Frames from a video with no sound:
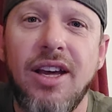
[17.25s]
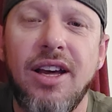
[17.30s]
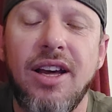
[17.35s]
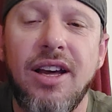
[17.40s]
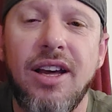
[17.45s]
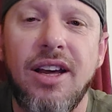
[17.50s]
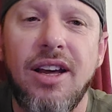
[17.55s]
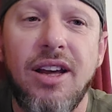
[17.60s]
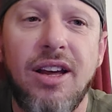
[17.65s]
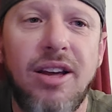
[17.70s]

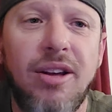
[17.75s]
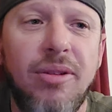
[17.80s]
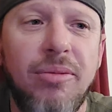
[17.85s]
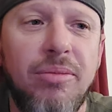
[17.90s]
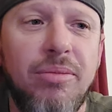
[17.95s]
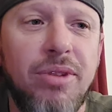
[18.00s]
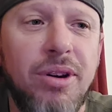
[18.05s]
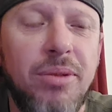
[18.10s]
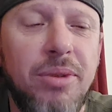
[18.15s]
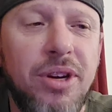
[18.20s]

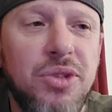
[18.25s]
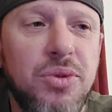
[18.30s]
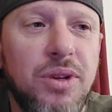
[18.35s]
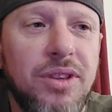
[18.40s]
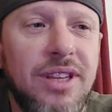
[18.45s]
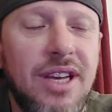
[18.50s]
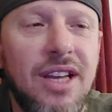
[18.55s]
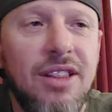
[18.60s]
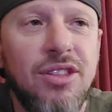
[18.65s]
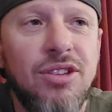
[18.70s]
Pretty much
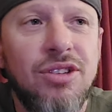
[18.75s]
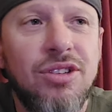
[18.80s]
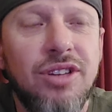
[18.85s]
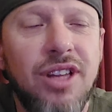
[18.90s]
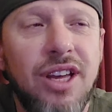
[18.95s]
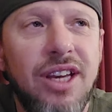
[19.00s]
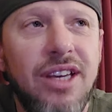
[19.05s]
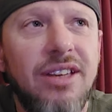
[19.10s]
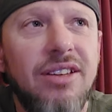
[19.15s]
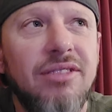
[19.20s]
what that looked
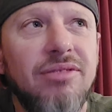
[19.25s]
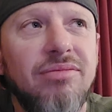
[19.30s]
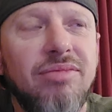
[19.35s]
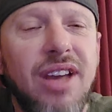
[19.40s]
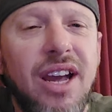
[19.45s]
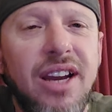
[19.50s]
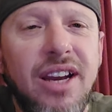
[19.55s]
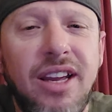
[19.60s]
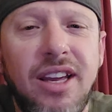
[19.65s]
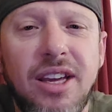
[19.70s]
like.
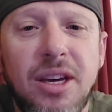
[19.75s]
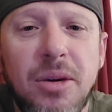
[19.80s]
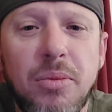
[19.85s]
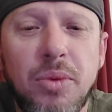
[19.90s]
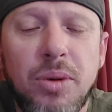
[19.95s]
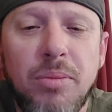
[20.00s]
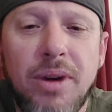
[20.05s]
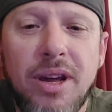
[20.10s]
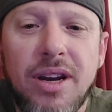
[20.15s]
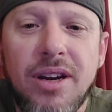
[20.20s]
9 a.m.,
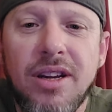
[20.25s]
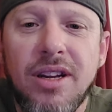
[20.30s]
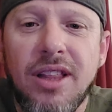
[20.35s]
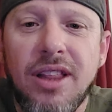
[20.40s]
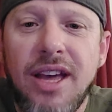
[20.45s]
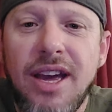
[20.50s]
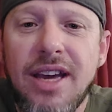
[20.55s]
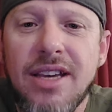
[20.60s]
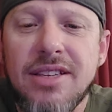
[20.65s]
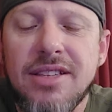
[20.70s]
we met in a
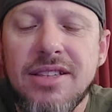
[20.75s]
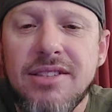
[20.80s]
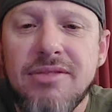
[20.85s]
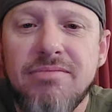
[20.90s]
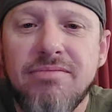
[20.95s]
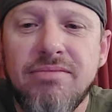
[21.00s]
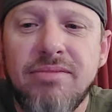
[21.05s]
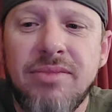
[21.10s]
class.